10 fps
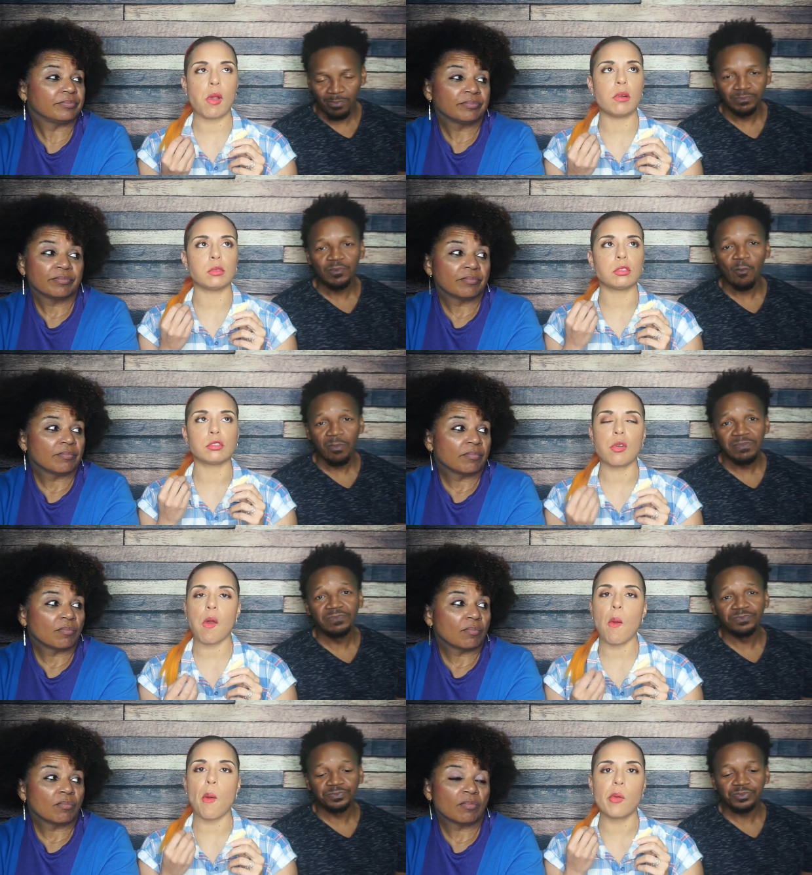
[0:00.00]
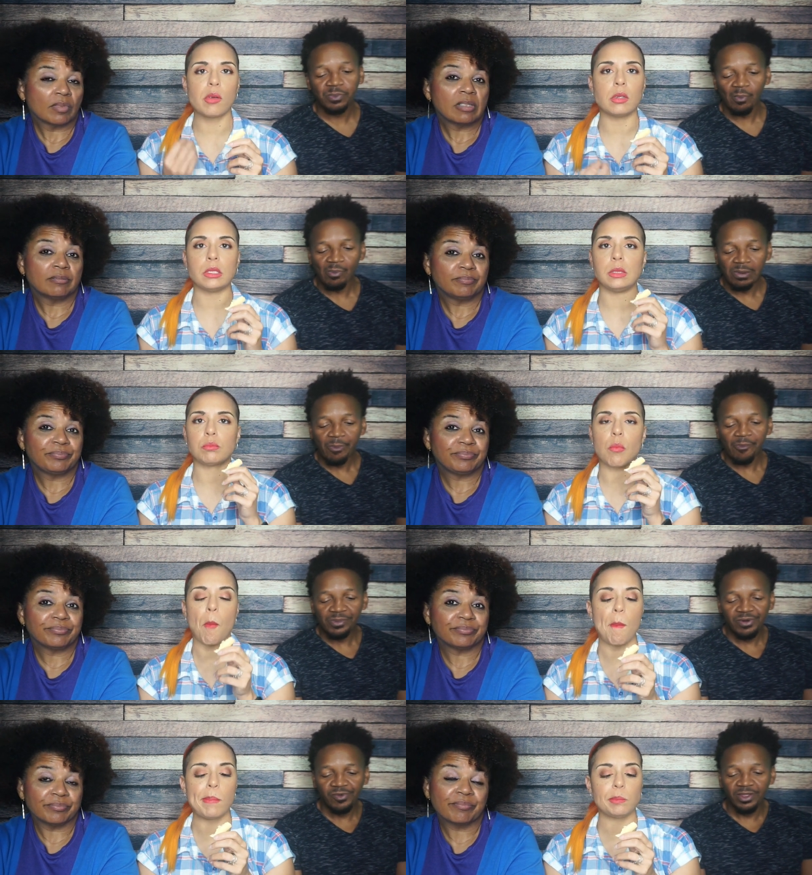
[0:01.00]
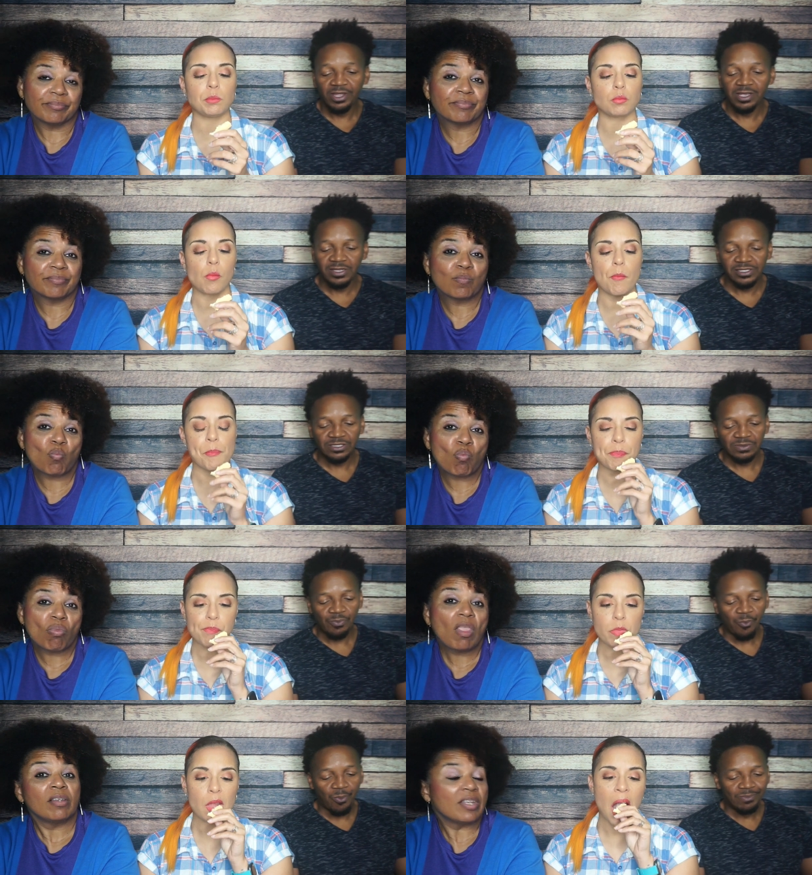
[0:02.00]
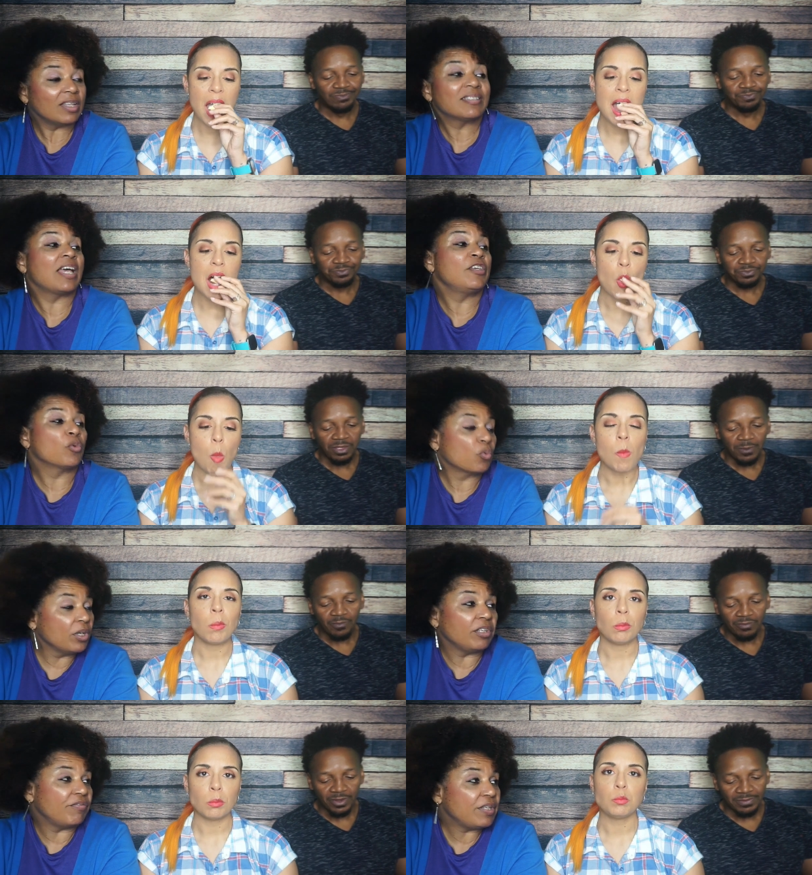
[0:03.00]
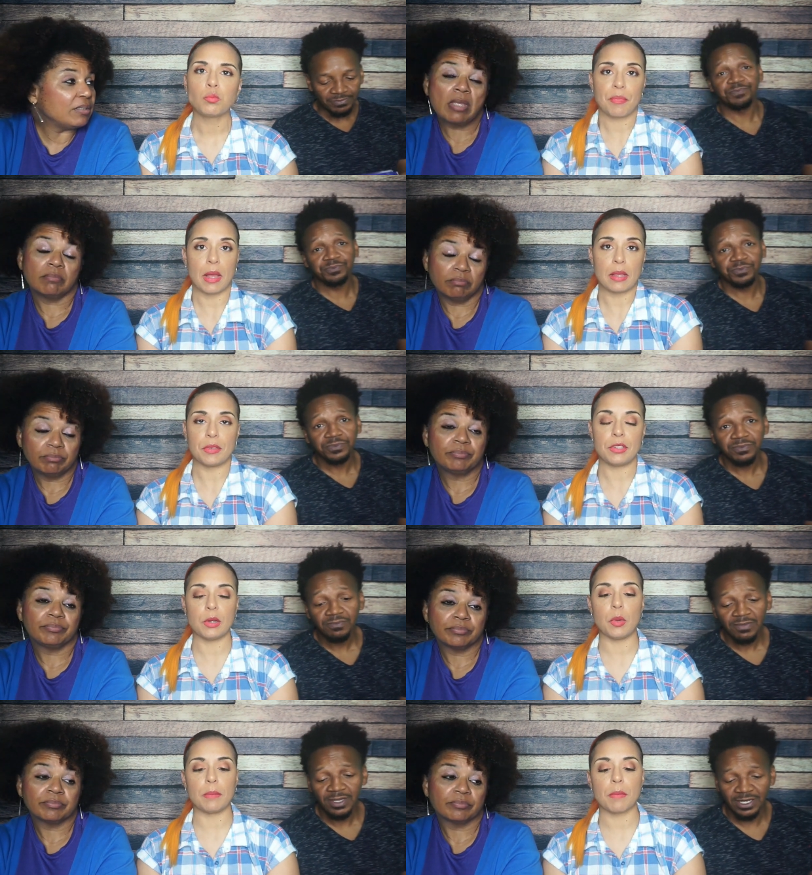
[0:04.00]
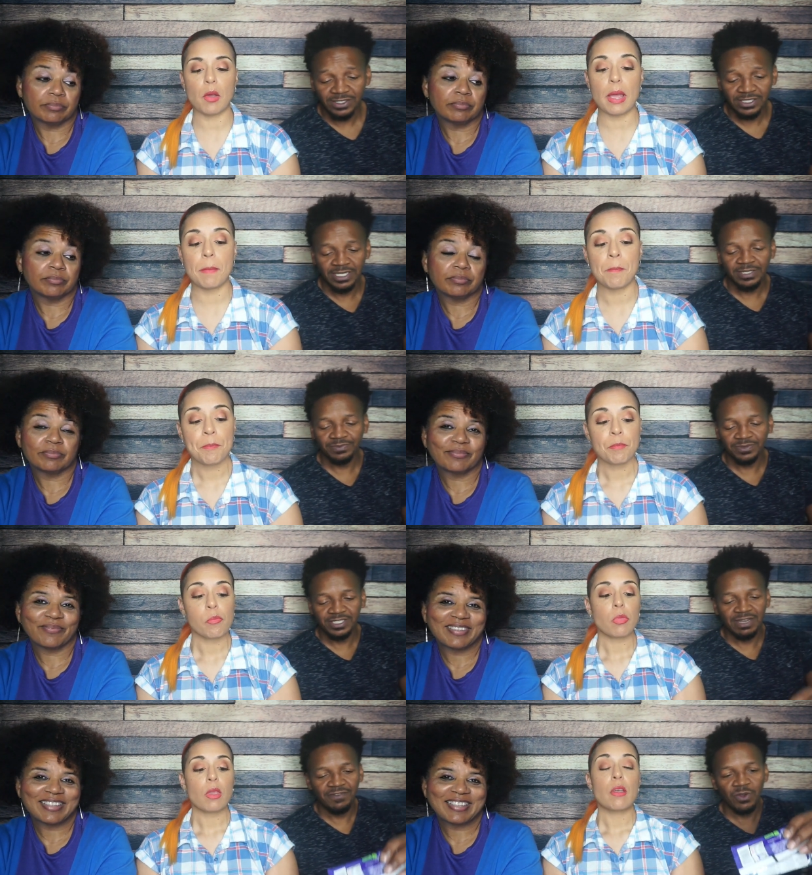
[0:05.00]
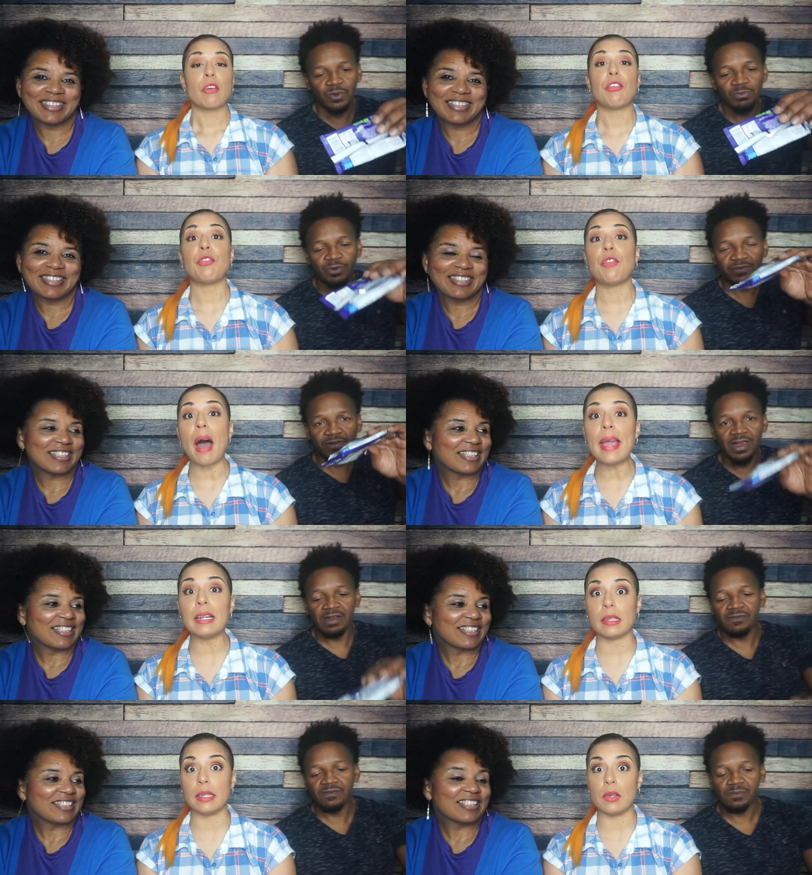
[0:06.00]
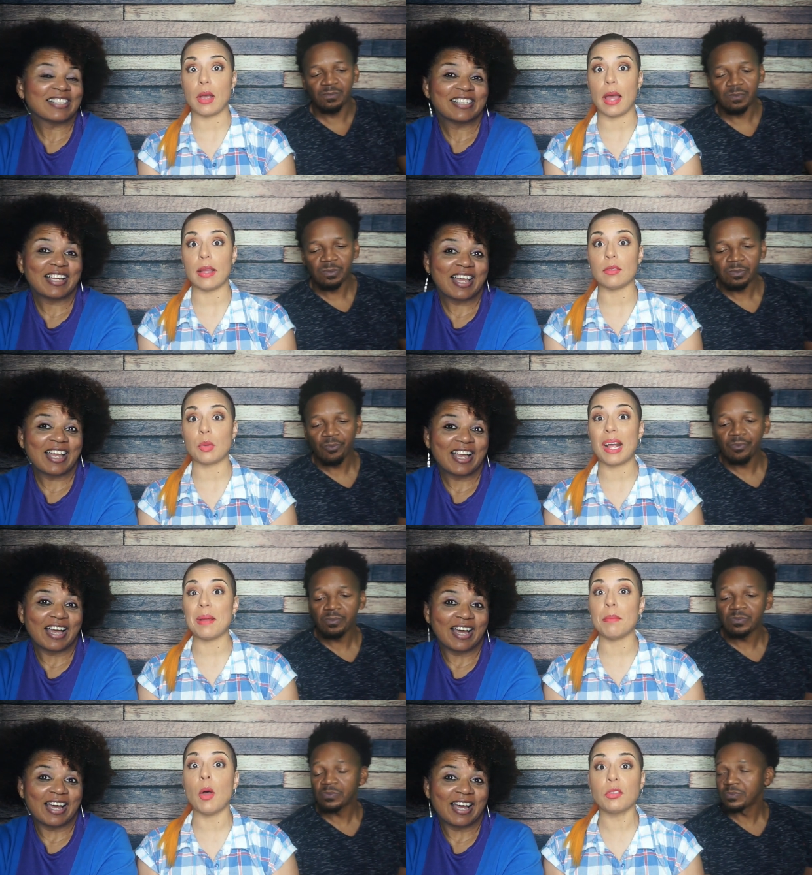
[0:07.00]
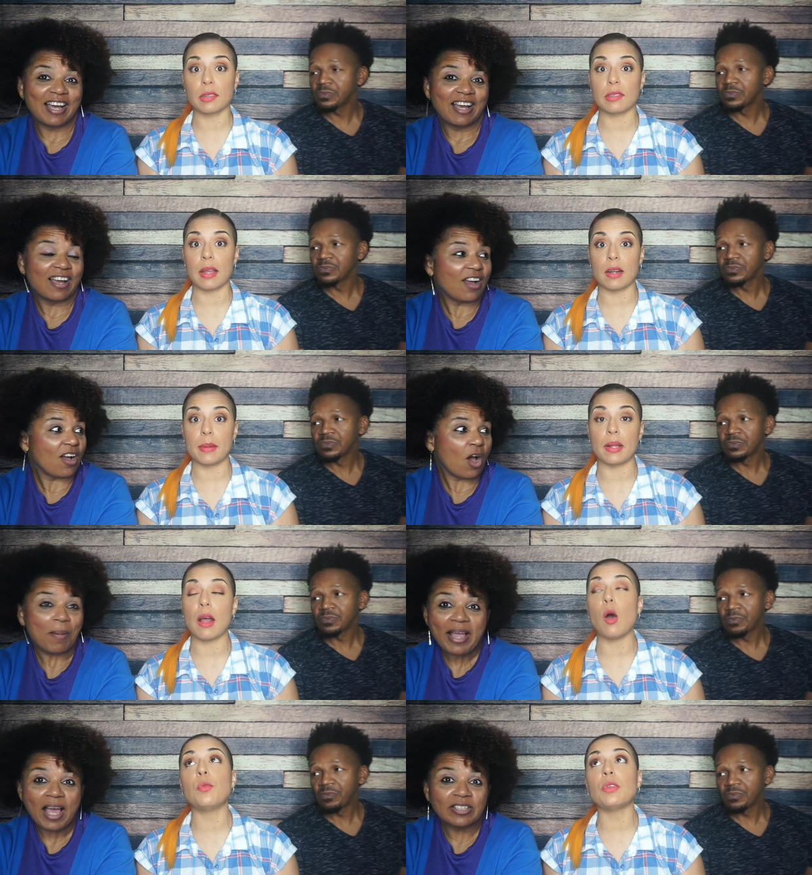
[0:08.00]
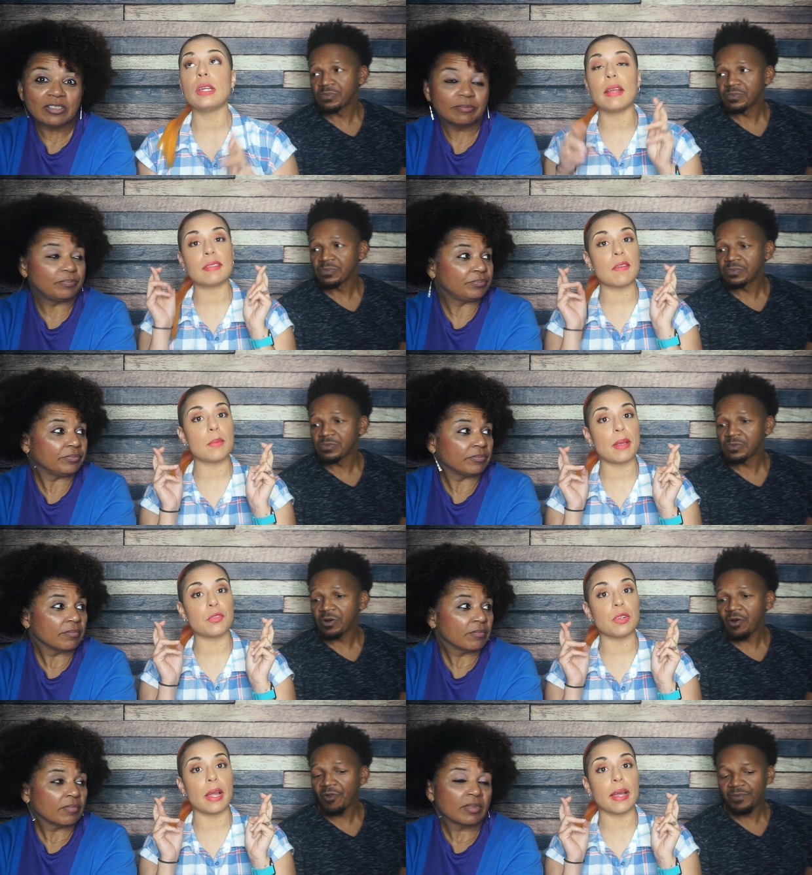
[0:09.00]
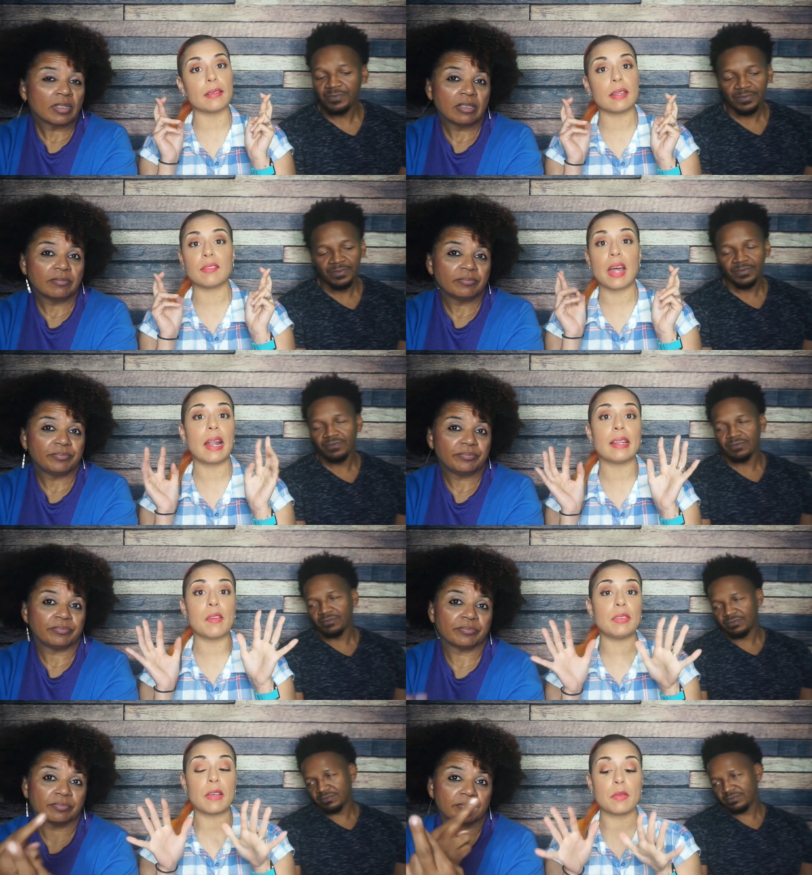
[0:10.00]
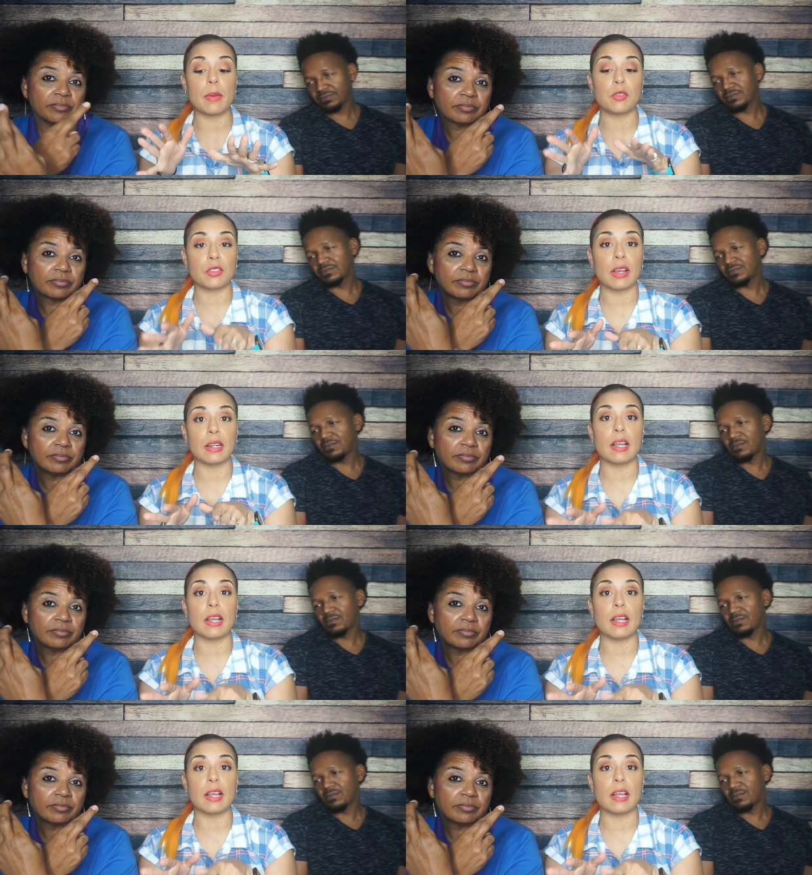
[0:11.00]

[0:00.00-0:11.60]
Speaker 1: It's so mm-hmm. good. It really mm. is. Tell us how you really feel. I love it. Tier one. Okay. It's
Speaker 2: definitely one point.
Speaker 1: Finally, you guys, what I am most excited about. Hopefully, I save the best for last. If not, I definitely save the best for second